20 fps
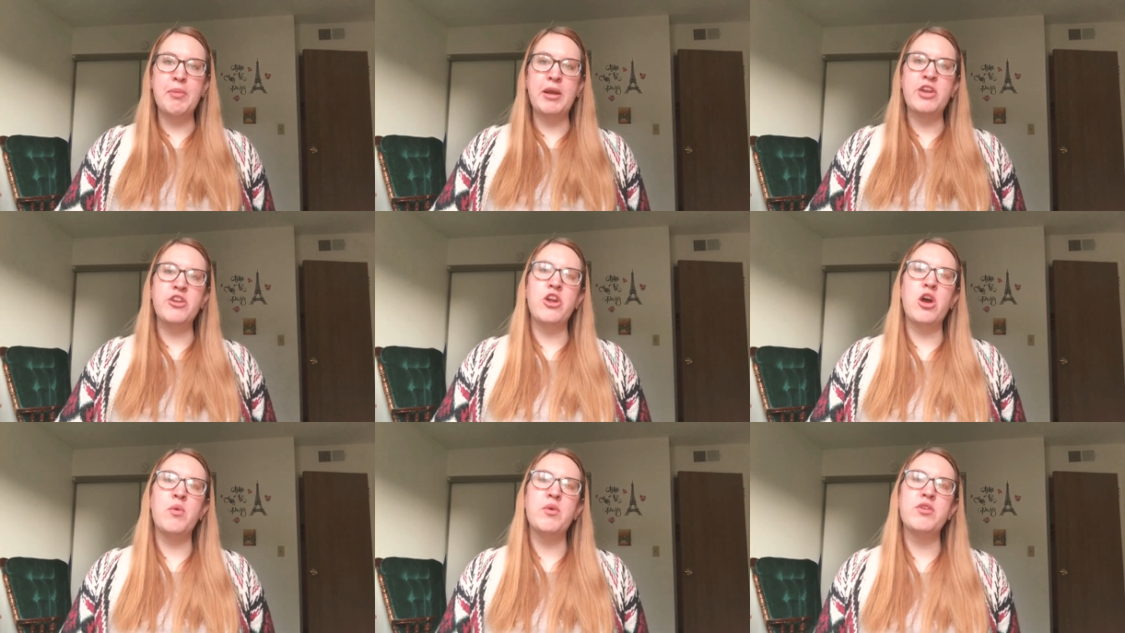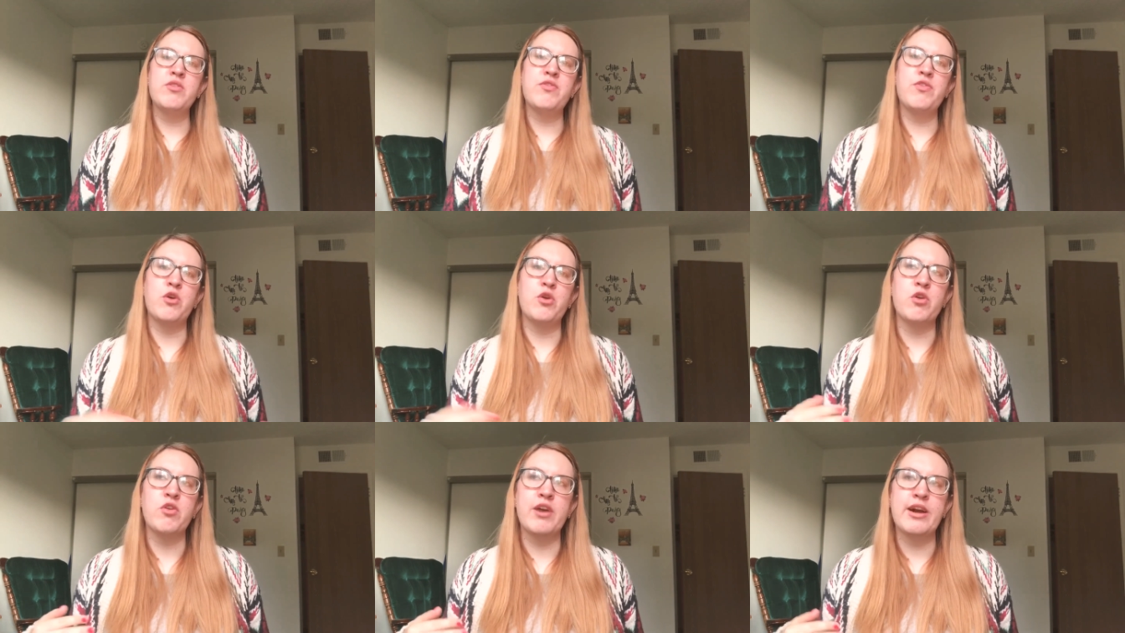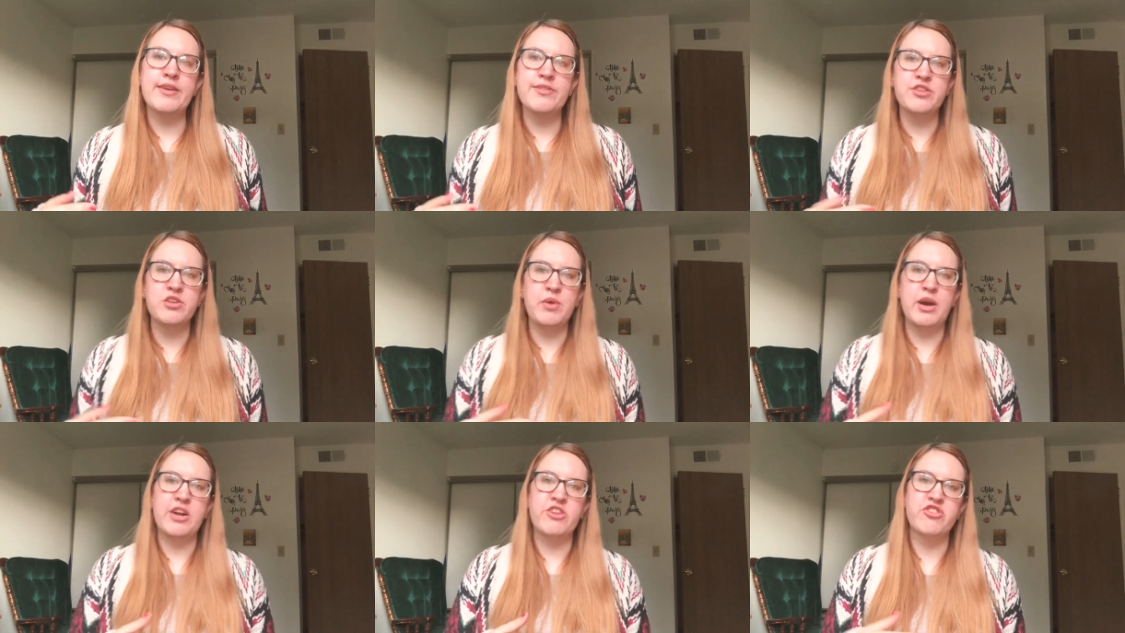I know in
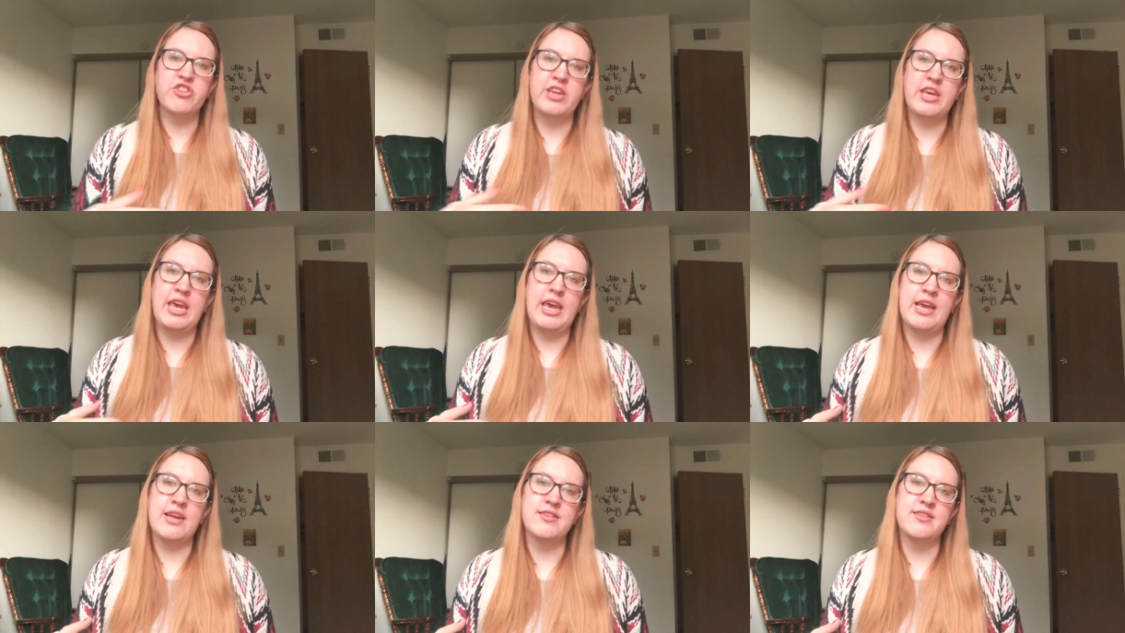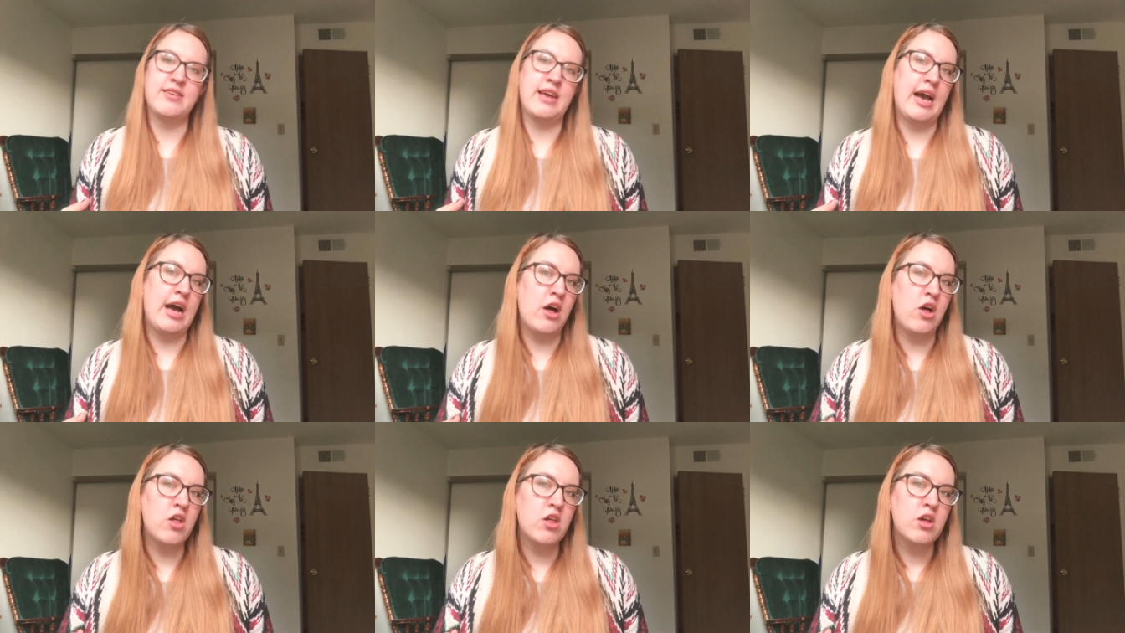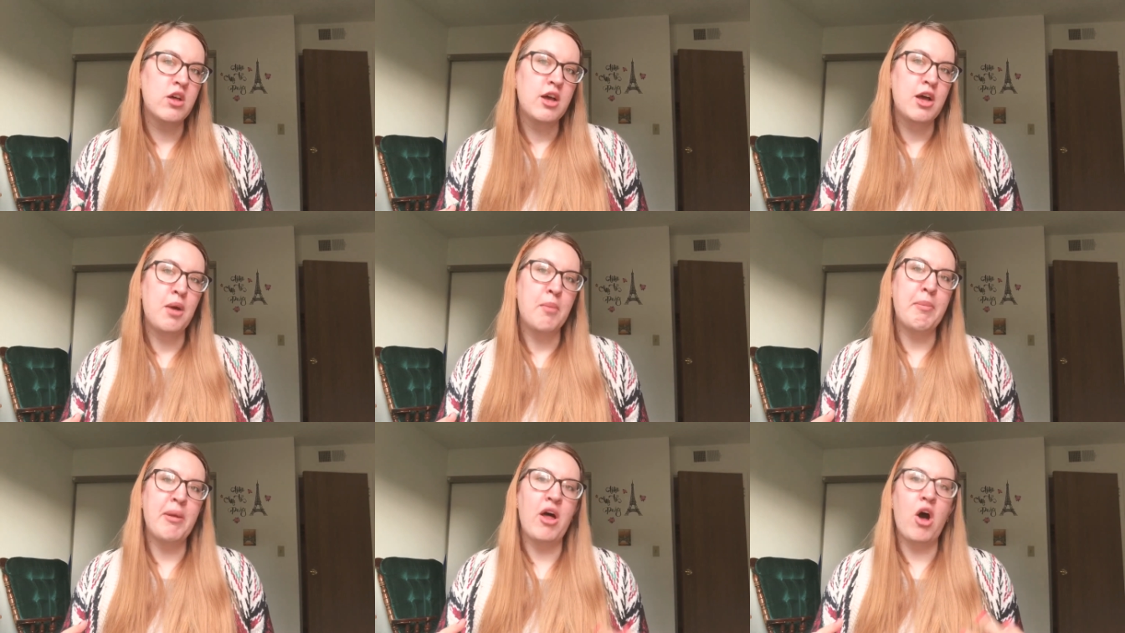photographs you actually can't tell,
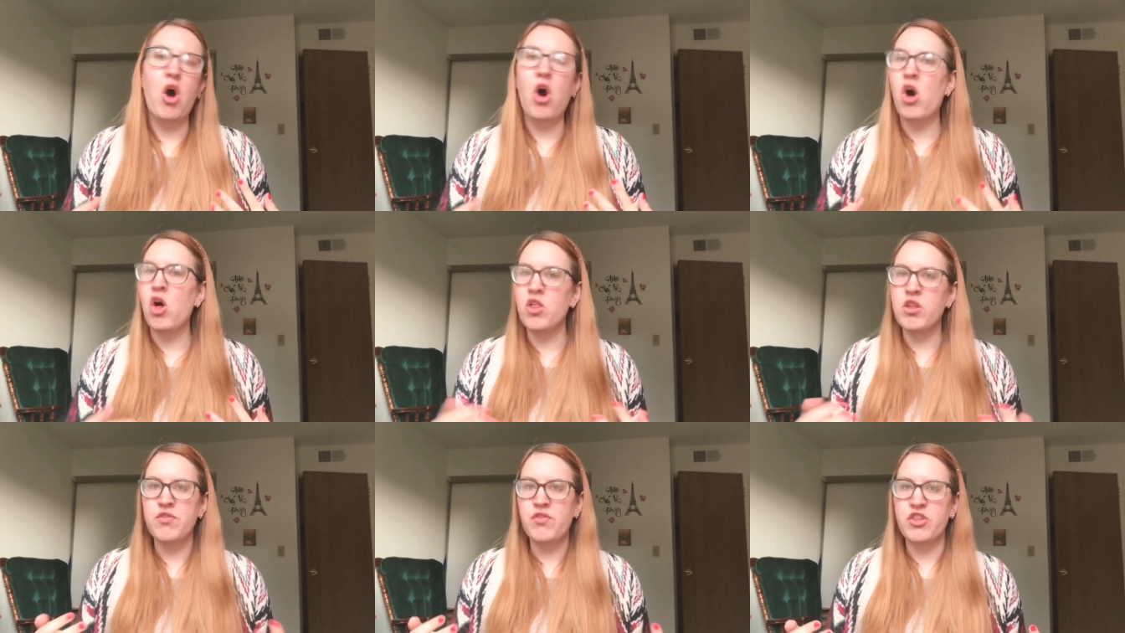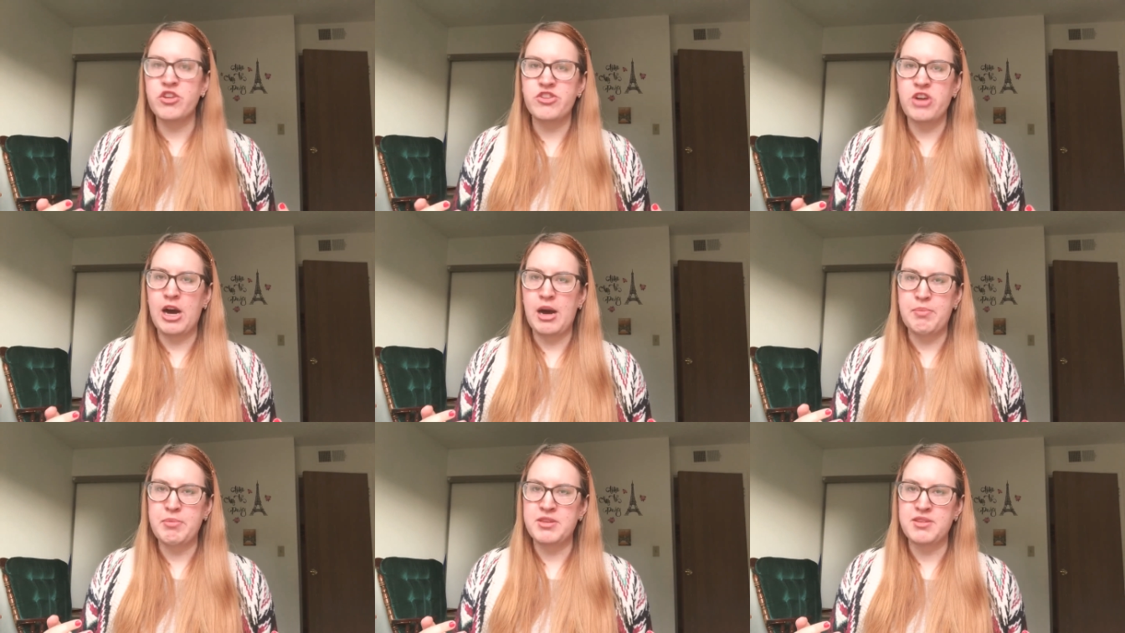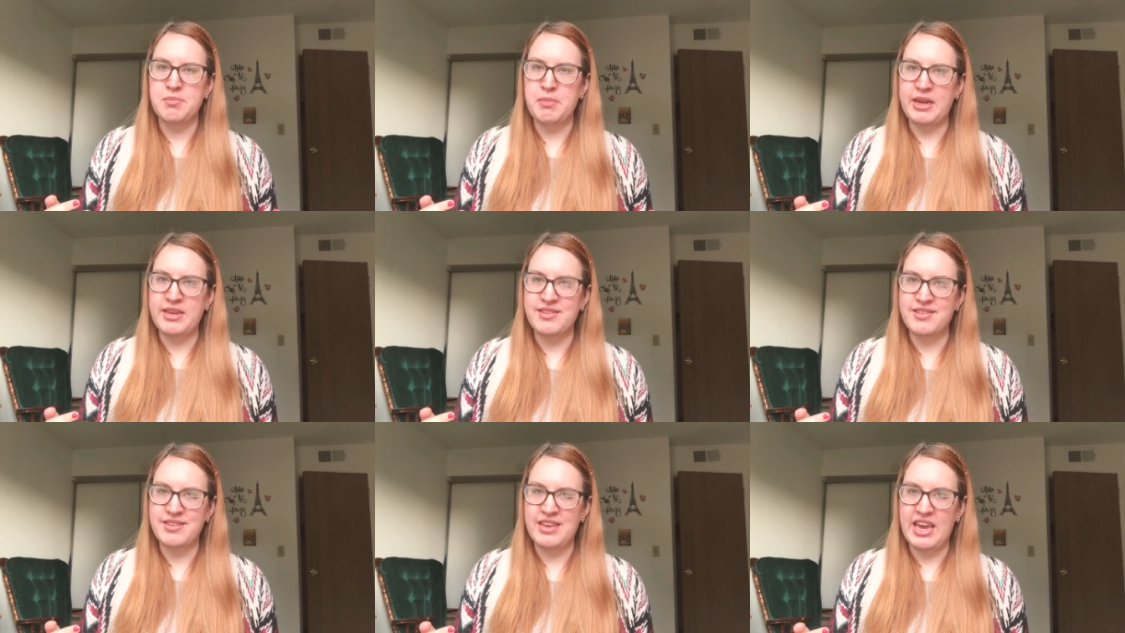but all of the top is
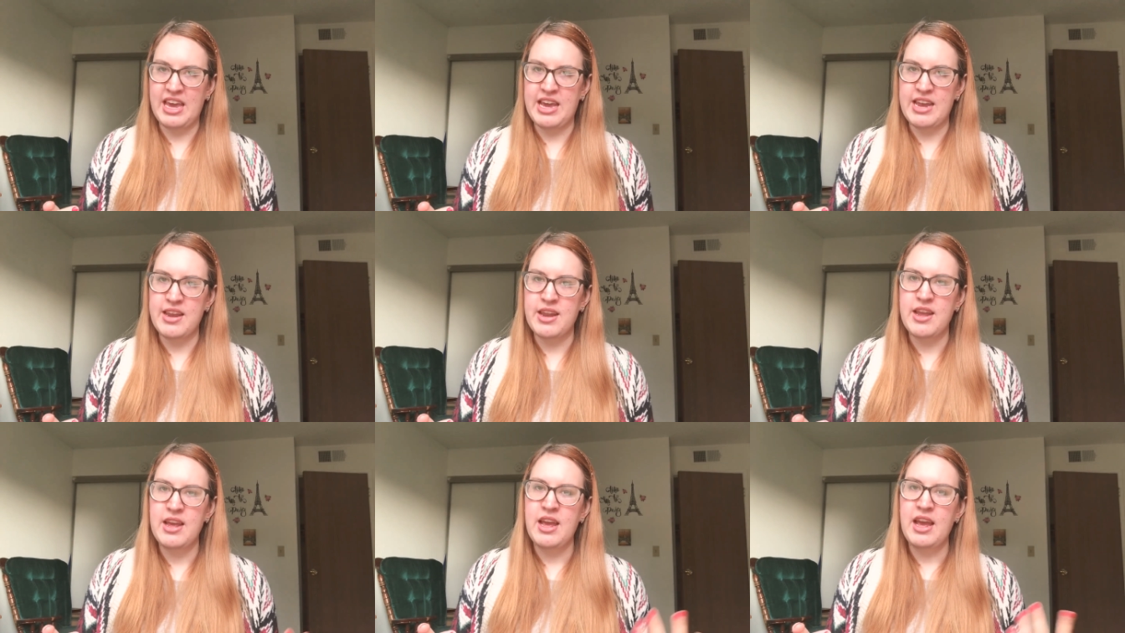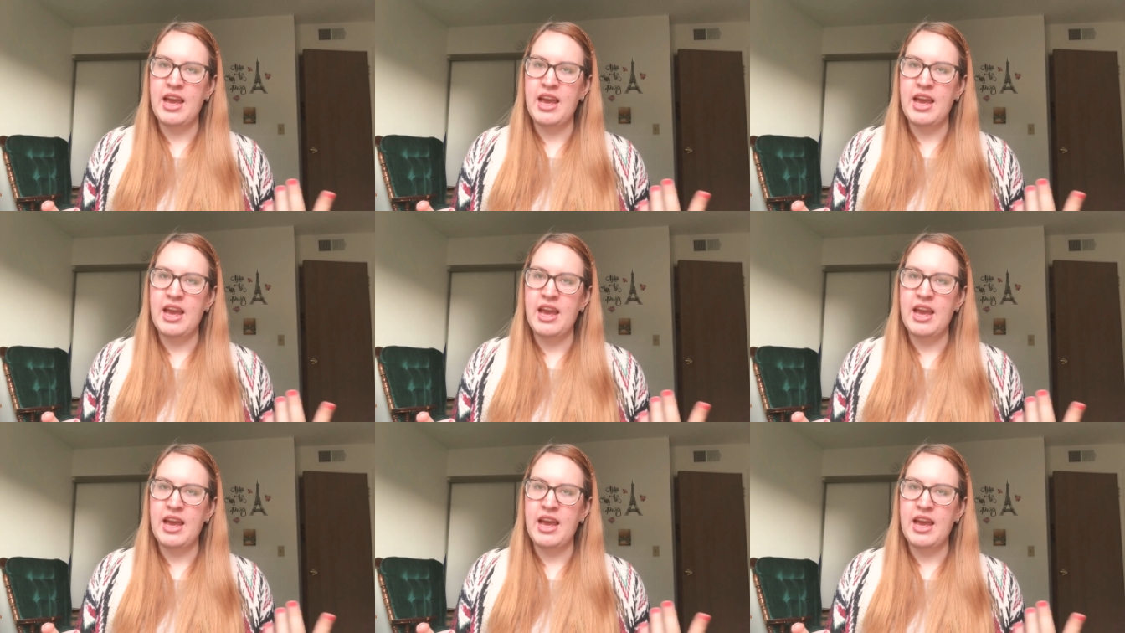my skin.